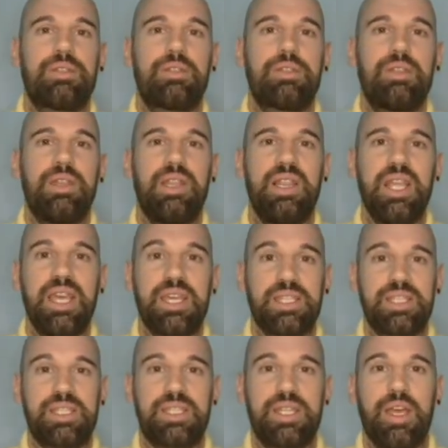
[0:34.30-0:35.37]

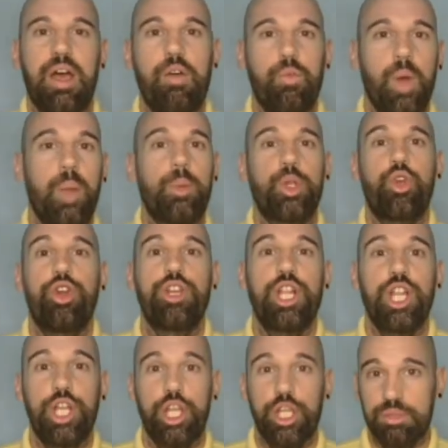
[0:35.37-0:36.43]
list of what we're going to
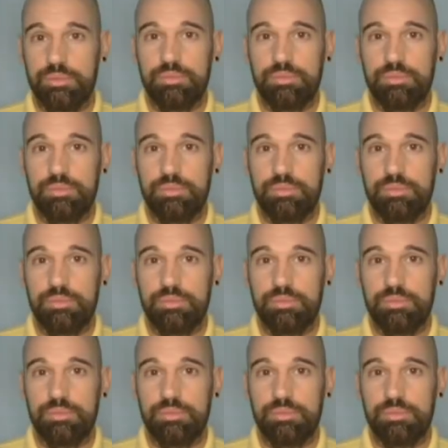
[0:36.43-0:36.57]
learn.